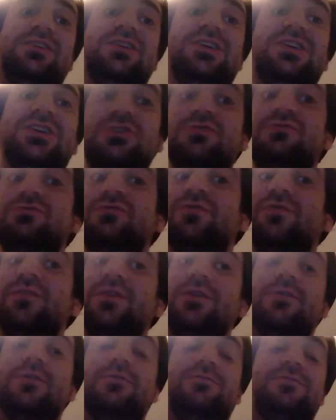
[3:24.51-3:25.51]
huge
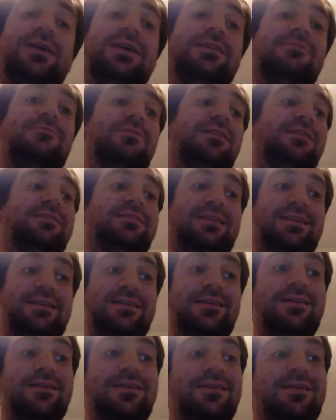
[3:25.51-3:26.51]
for no freaking
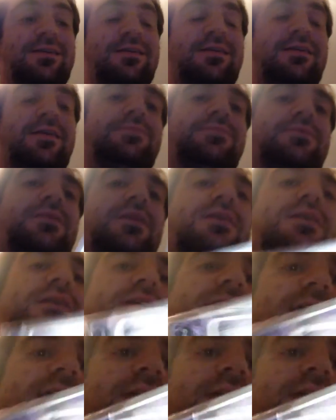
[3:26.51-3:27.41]
reason. Kind